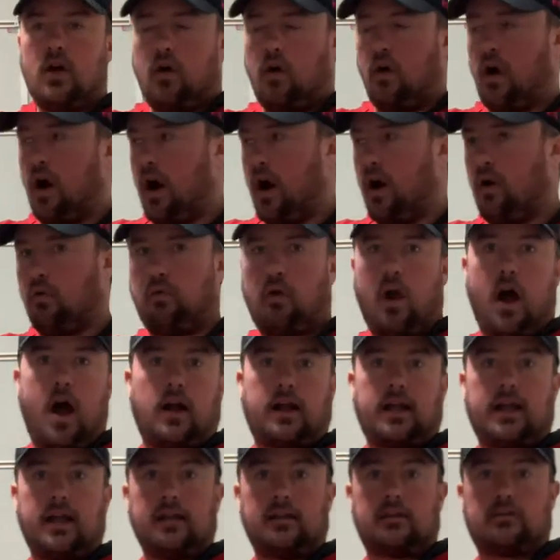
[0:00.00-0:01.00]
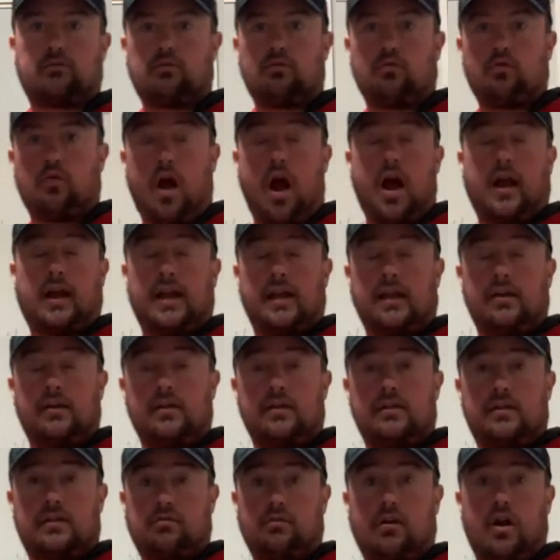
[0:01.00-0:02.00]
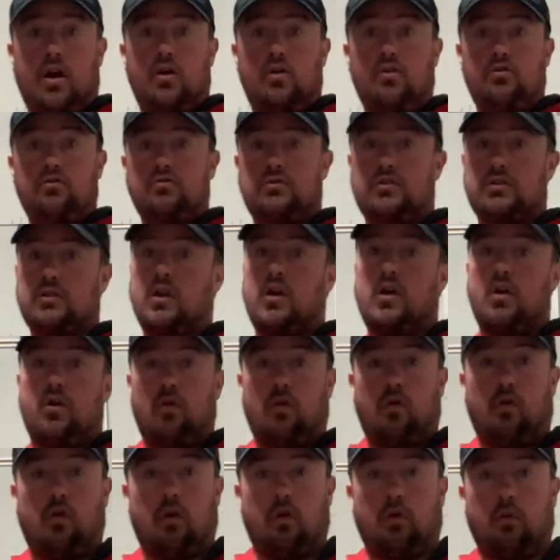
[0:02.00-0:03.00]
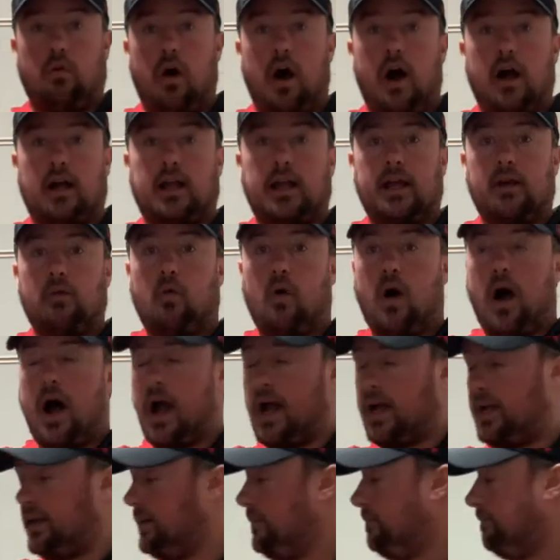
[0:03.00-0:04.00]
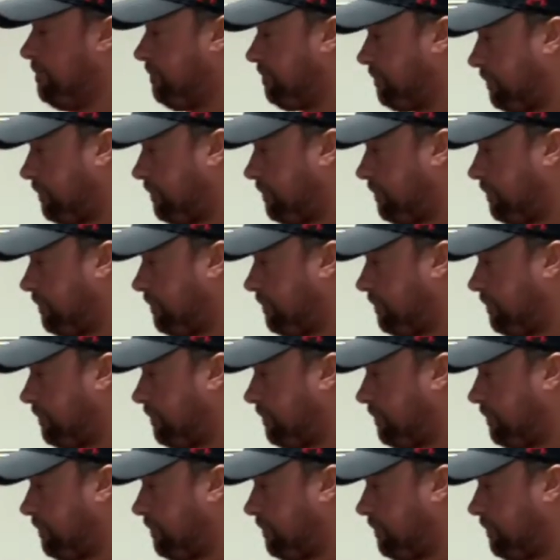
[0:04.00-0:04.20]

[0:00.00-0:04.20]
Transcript: rocking throws, or walking line,